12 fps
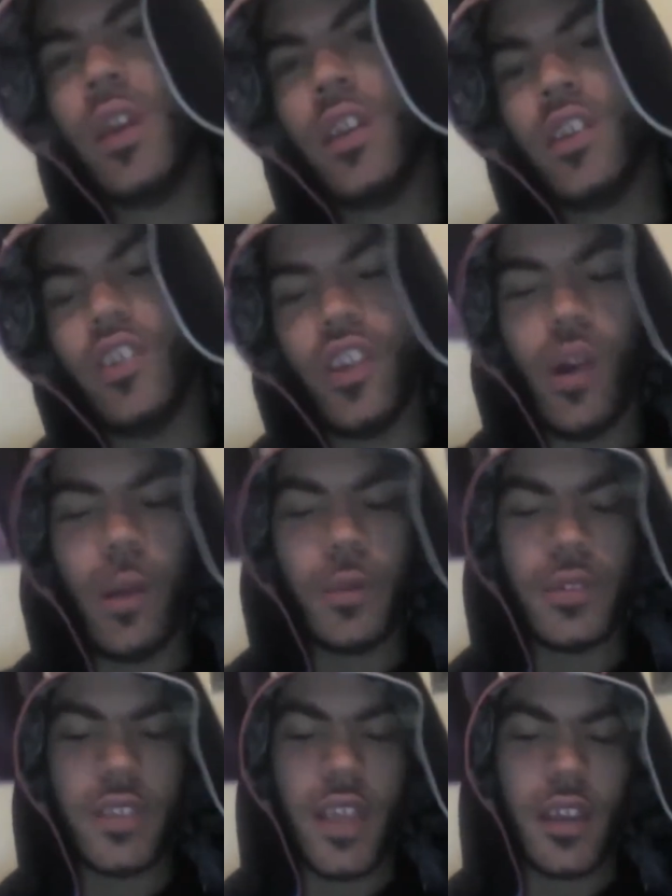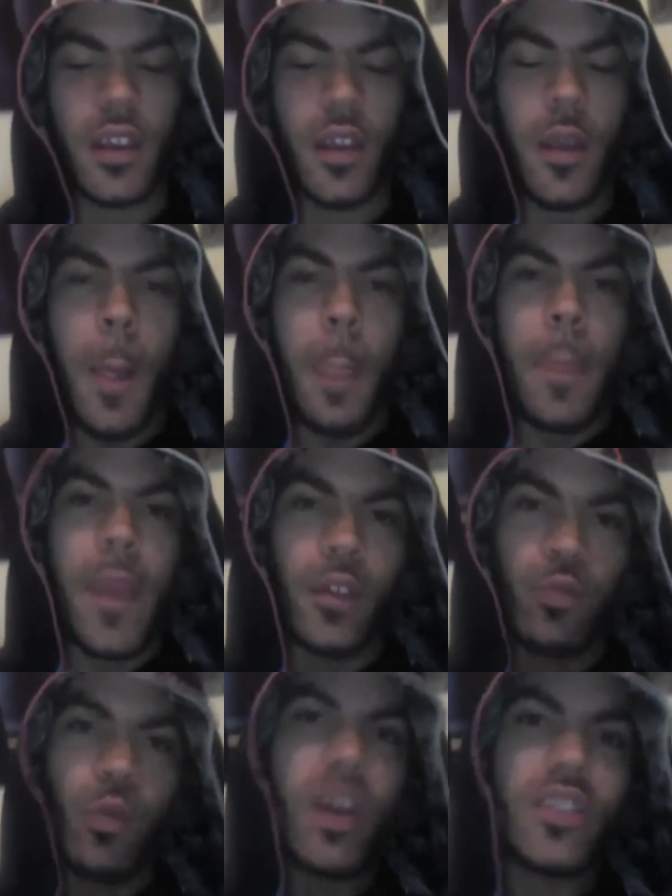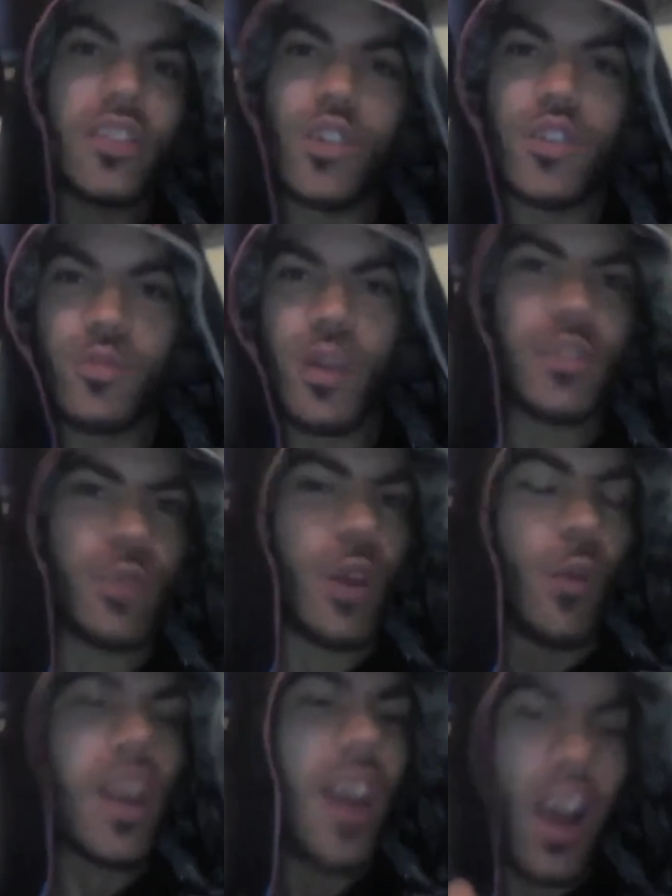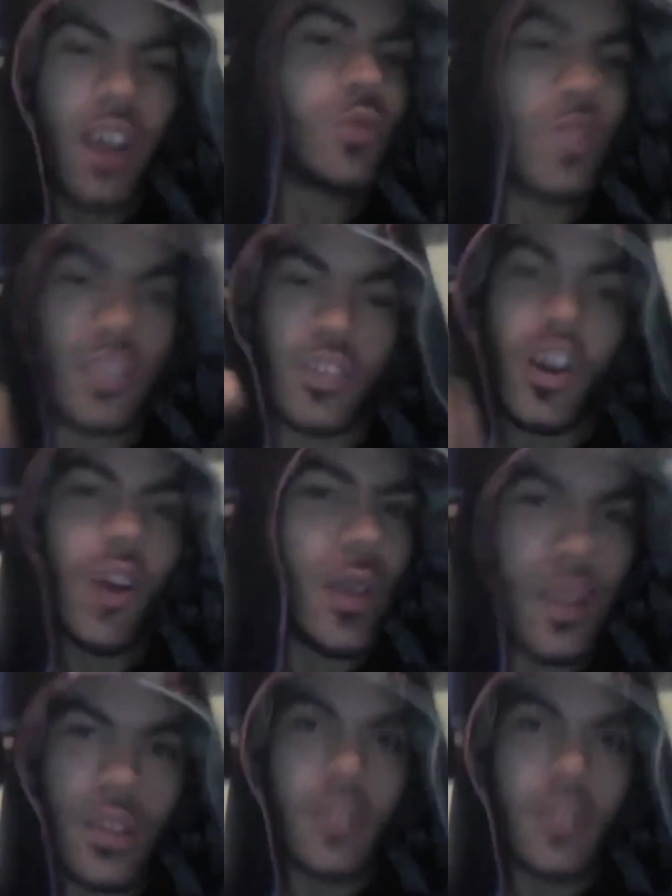You know what I'm saying? It was one of those ones where when Lux was going,